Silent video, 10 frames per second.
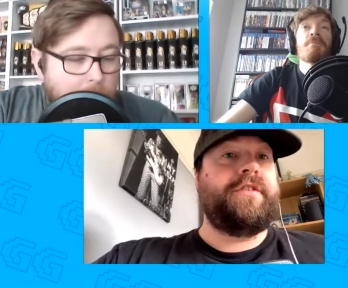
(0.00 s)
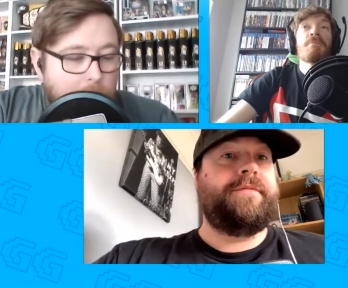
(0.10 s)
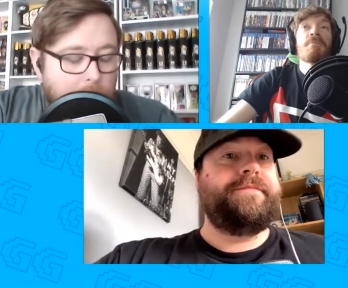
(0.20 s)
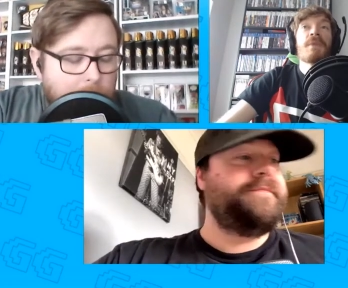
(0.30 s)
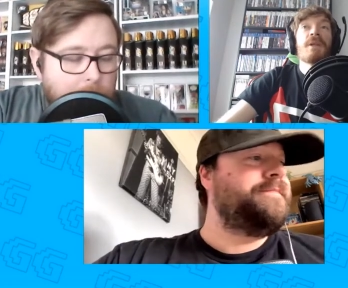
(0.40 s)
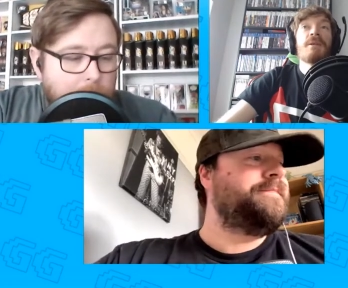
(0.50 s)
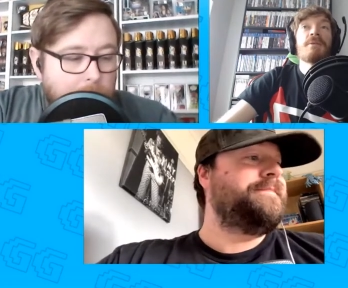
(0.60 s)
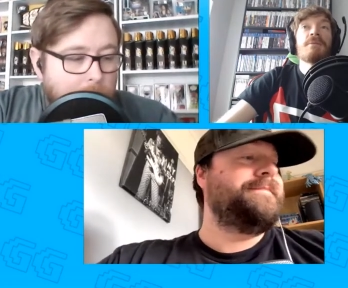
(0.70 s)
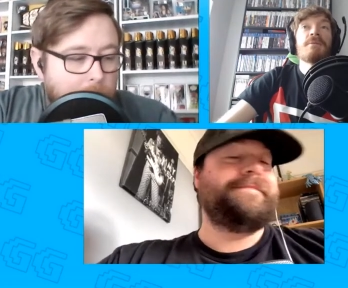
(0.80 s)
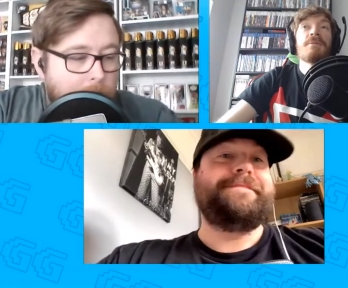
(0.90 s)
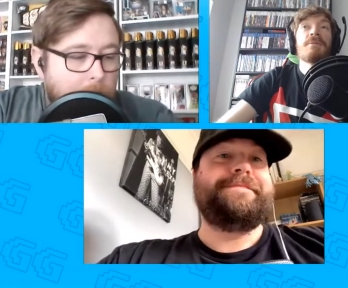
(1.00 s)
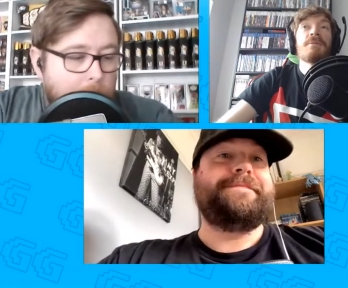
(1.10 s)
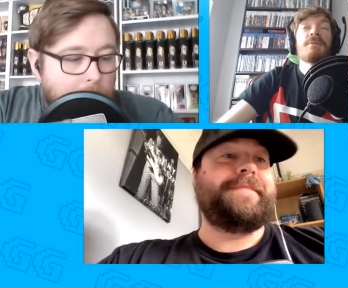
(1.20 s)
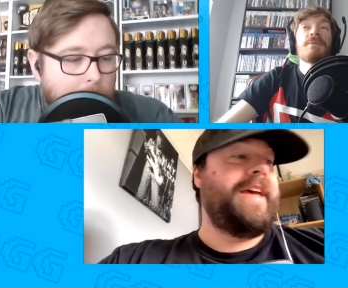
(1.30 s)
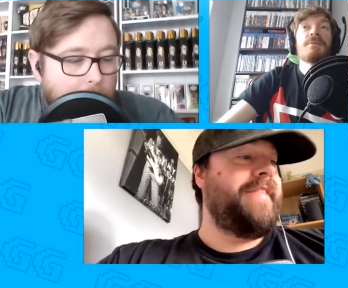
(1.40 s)
Speaker 1: Oh.
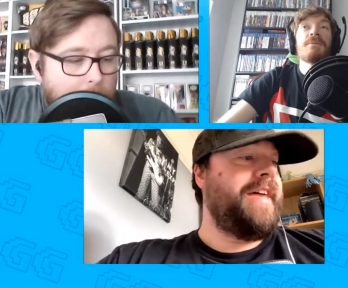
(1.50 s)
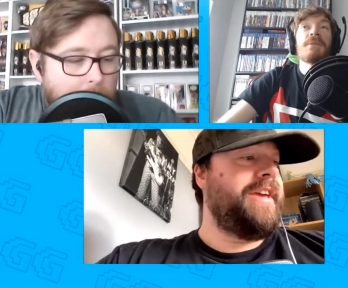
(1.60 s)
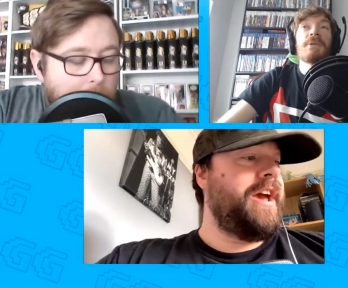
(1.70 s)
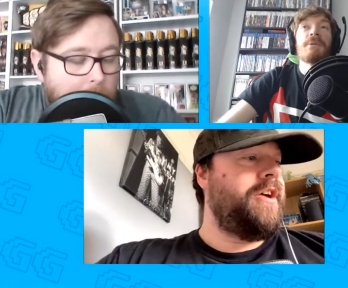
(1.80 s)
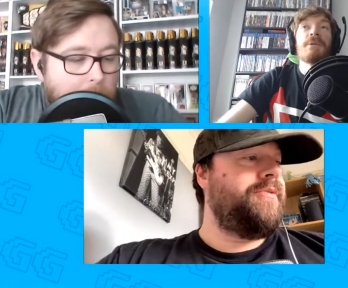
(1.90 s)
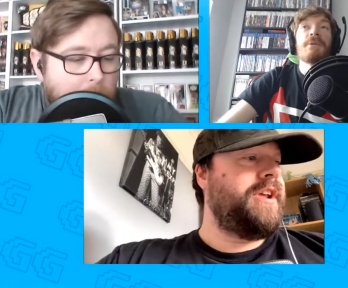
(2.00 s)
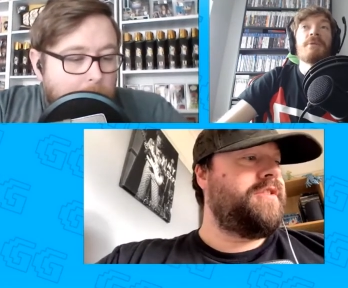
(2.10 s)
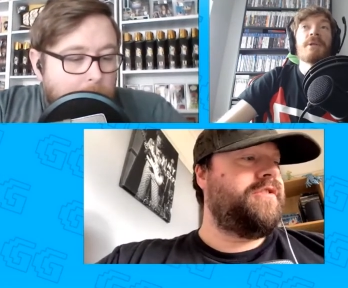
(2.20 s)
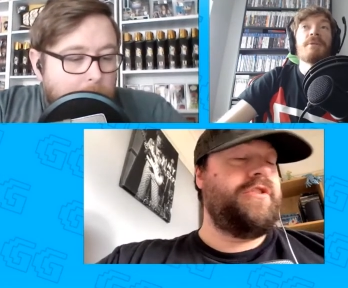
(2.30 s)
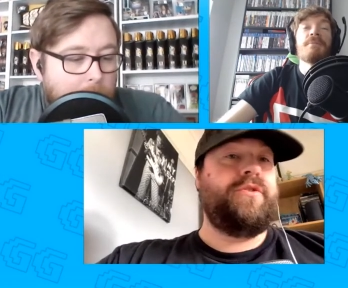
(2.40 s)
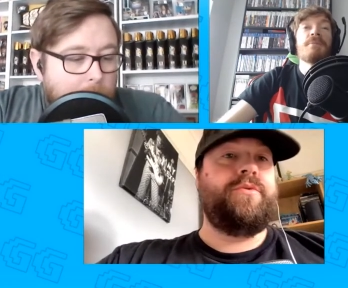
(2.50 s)
Mm-hmm. only two